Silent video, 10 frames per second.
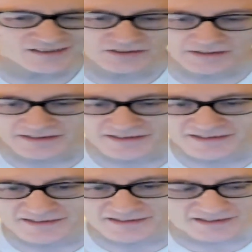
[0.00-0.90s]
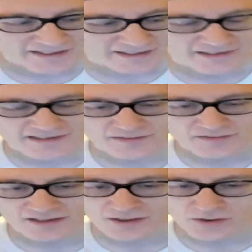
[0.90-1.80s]
are like
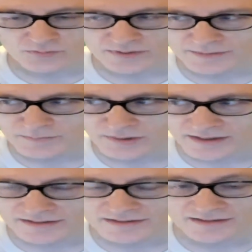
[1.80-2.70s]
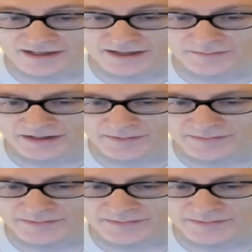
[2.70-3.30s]
$73. I'm